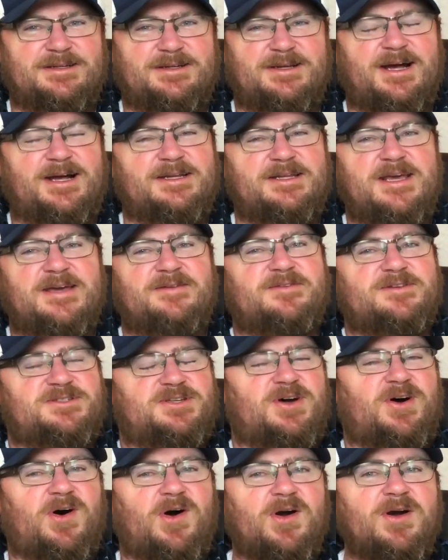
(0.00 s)
God gave us
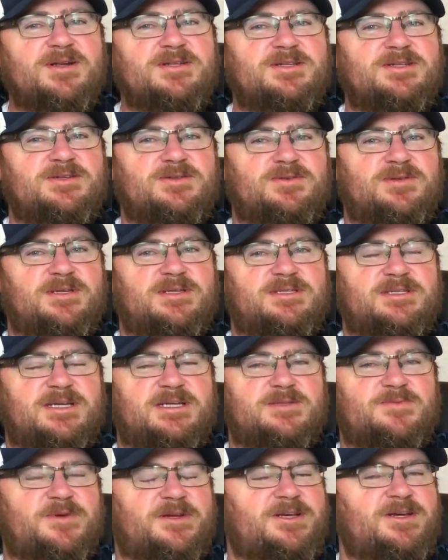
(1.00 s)
a heart to do these
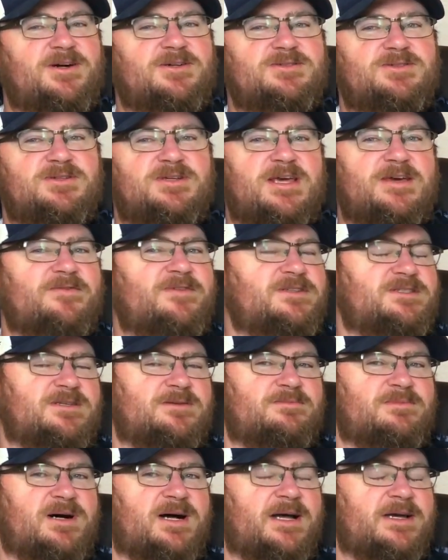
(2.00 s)
things, but He also gave us
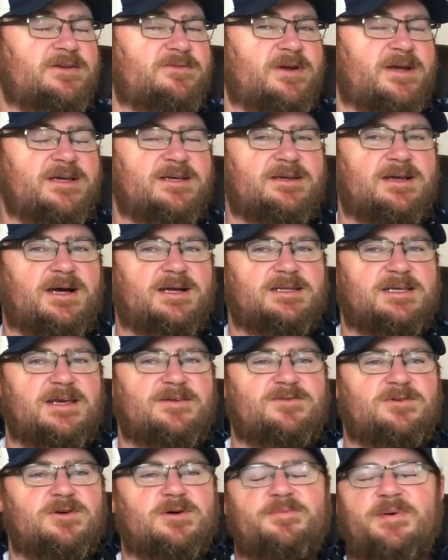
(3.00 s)
a mind, right? God
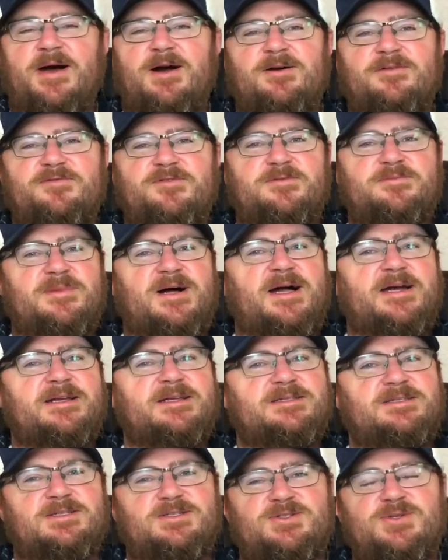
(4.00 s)
gave you a powerful mind.
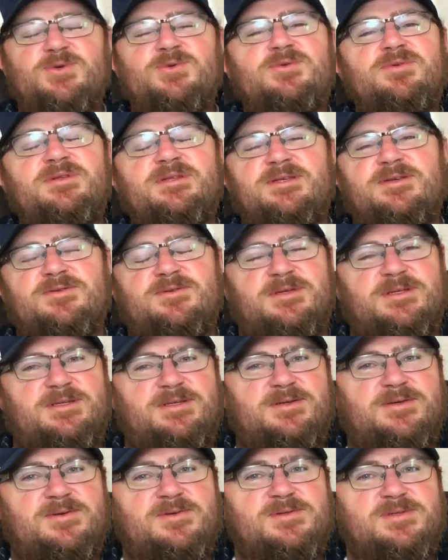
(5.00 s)
It's a tool that you can
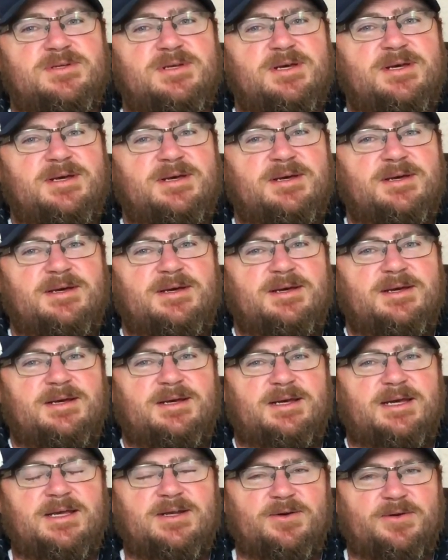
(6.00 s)
use
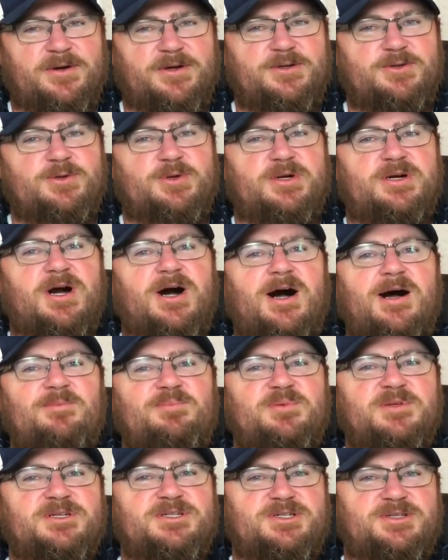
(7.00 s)
in order to
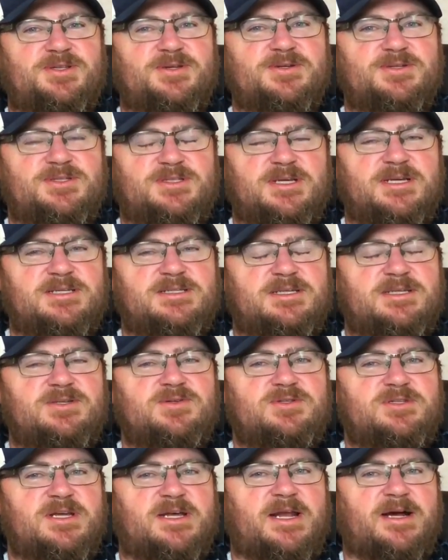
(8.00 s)
accomplish those things that you
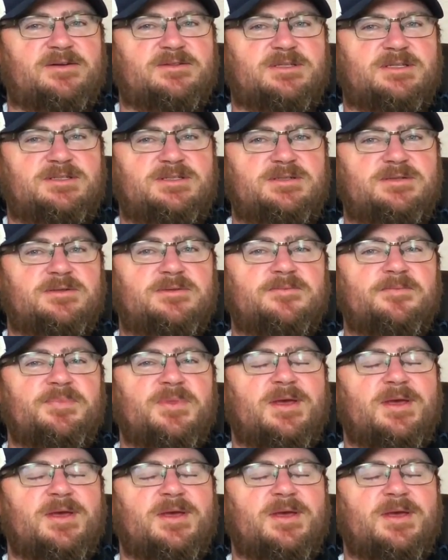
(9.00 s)
set out to do.